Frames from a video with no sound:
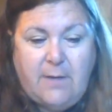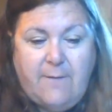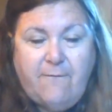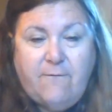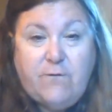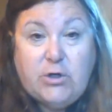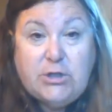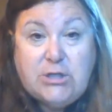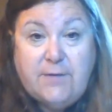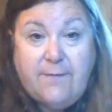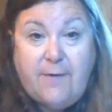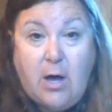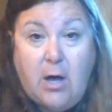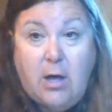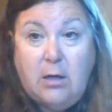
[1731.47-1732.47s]
First of
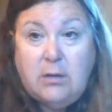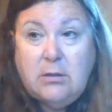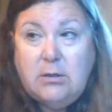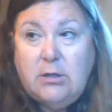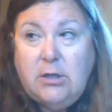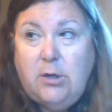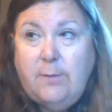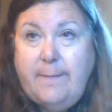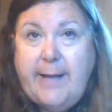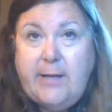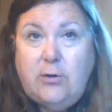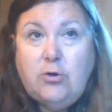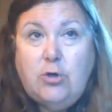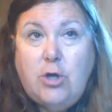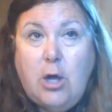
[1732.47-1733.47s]
all, you
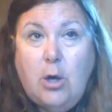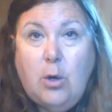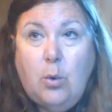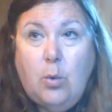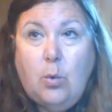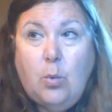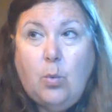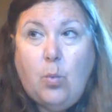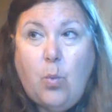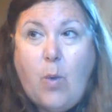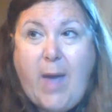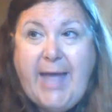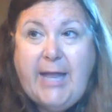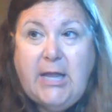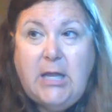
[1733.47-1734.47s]
better know
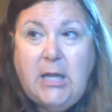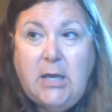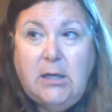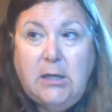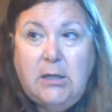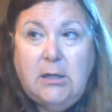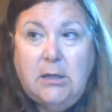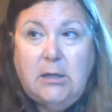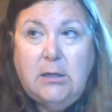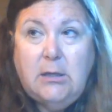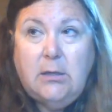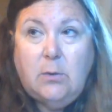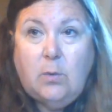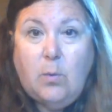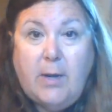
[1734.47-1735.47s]
when
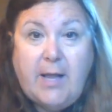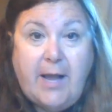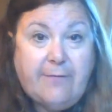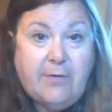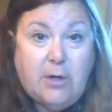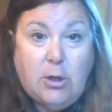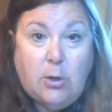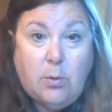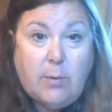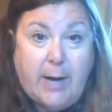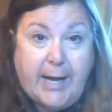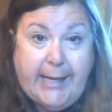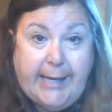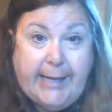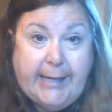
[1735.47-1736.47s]
whatever you're
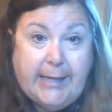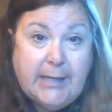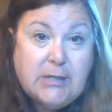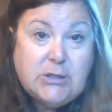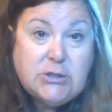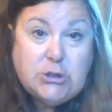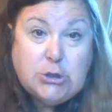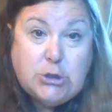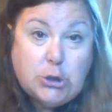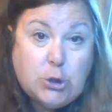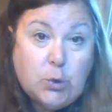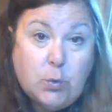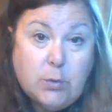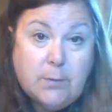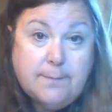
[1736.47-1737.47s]
writing is
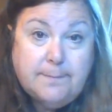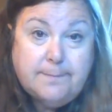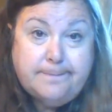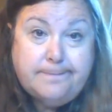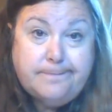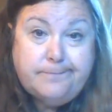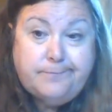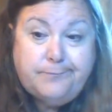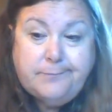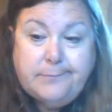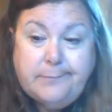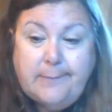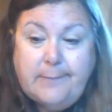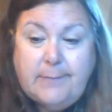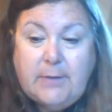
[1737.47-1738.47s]
due.
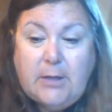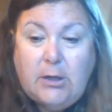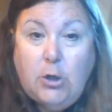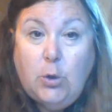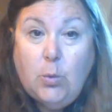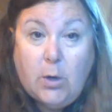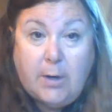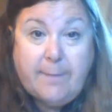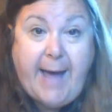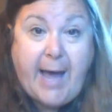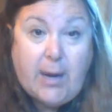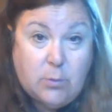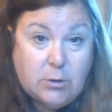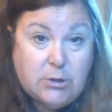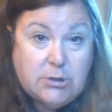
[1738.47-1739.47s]
You work
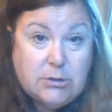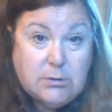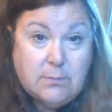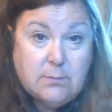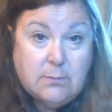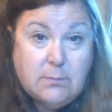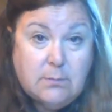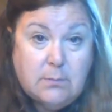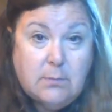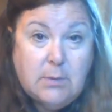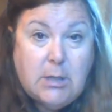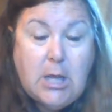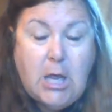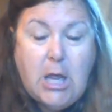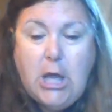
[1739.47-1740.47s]
backwards.
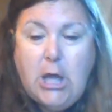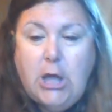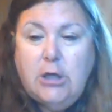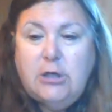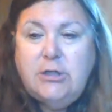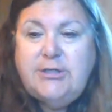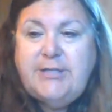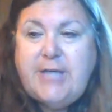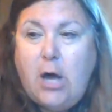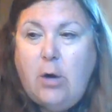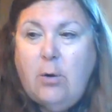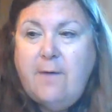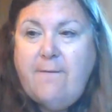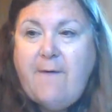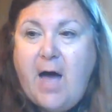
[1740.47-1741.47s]

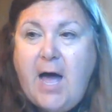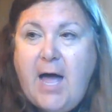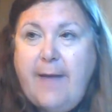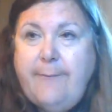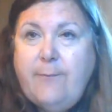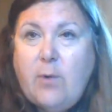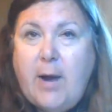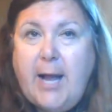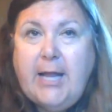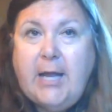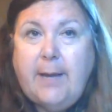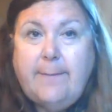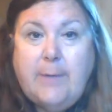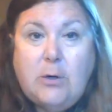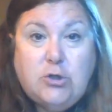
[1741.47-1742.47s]
So if I'm writing a
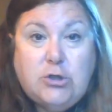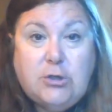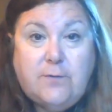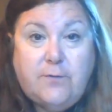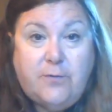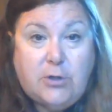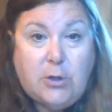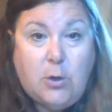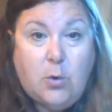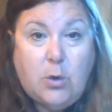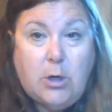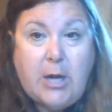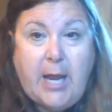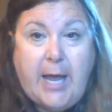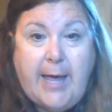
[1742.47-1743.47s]
motion for the
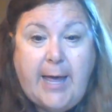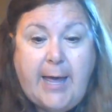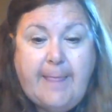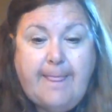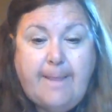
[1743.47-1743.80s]
court and the